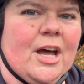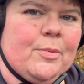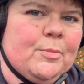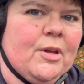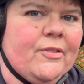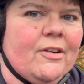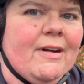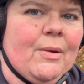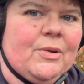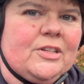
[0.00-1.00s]
it up and move it
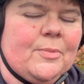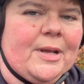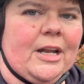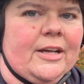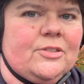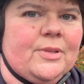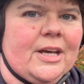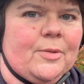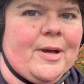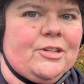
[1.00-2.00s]
around when it's a bit lighter
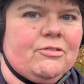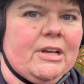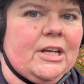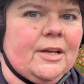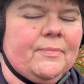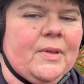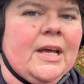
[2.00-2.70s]
without a battery in it.